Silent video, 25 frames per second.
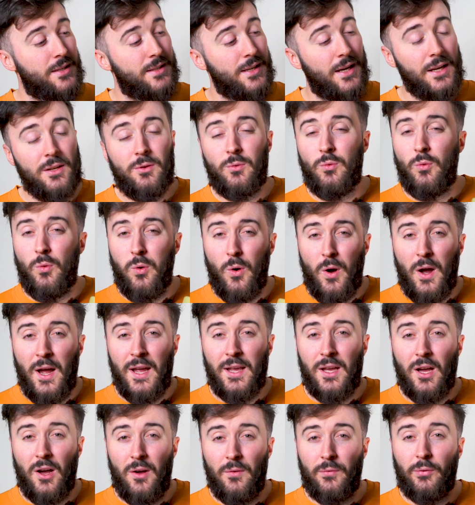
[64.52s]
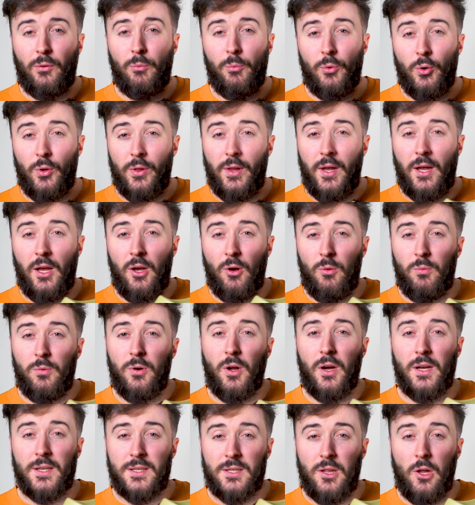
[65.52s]
said, quite comfortable on the heel,
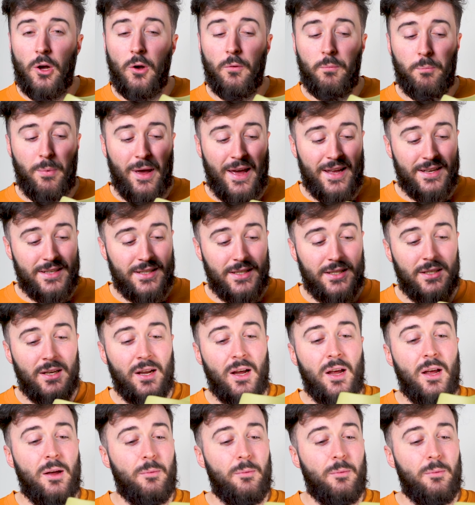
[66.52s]
nice lot of padding,